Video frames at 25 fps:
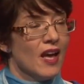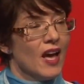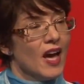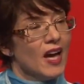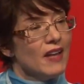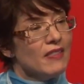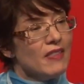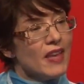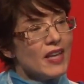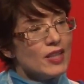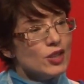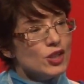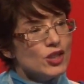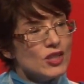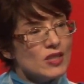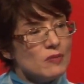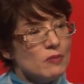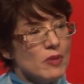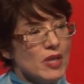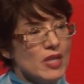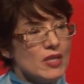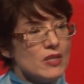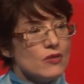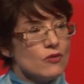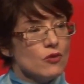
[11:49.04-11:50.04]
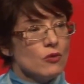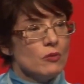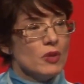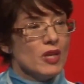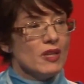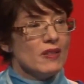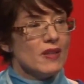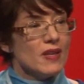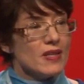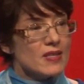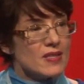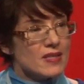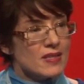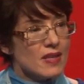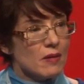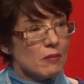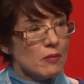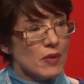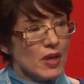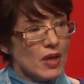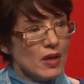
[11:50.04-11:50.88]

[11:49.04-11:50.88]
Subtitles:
And that just means for me there's some